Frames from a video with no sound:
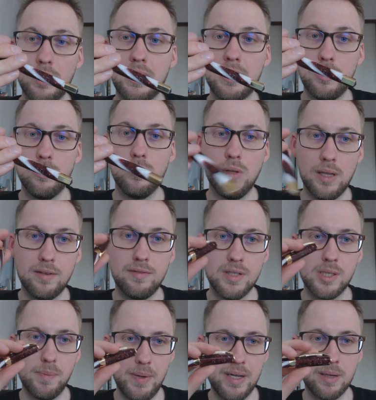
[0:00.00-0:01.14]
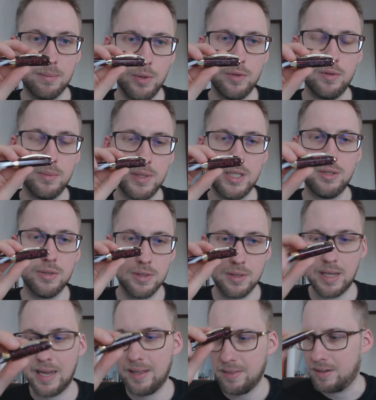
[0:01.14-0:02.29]
really do love this pen, both the
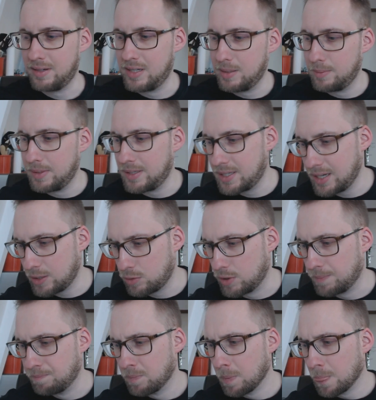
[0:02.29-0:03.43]
material and the nib, et cetera.